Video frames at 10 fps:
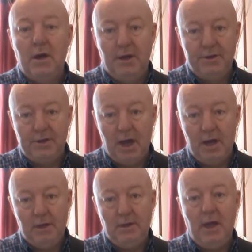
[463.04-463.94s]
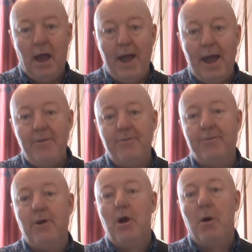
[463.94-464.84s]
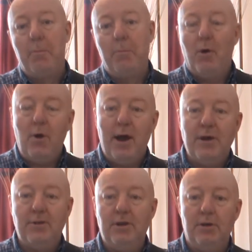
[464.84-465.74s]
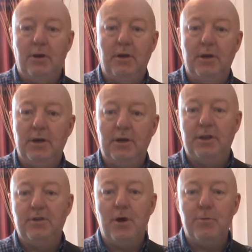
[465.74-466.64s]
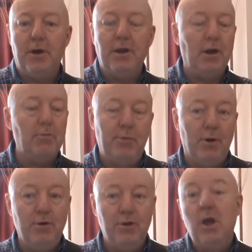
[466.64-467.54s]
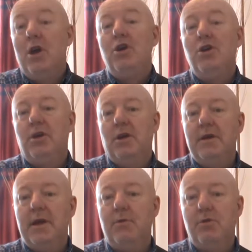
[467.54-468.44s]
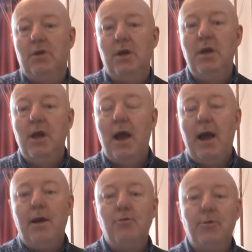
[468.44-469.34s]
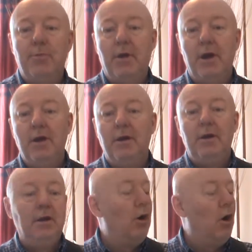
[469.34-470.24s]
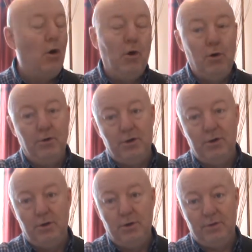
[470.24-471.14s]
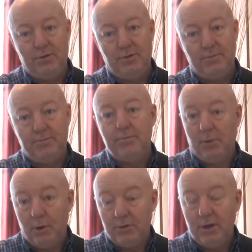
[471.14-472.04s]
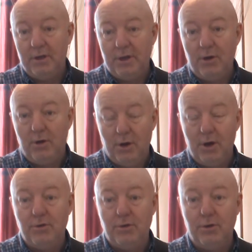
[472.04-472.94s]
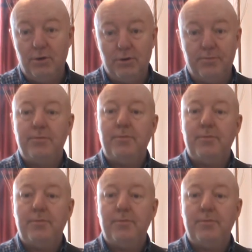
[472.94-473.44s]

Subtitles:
and F, but as a little guitar breakout bonus, you can now see how to play all the chords, or certainly all those chords